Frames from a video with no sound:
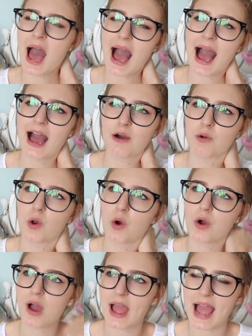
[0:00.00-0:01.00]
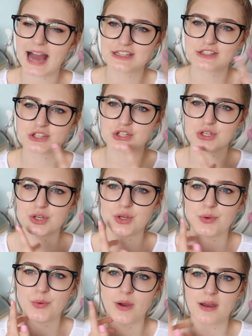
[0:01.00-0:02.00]
how long I had
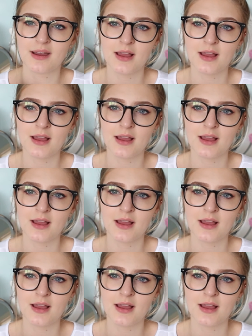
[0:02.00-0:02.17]
to,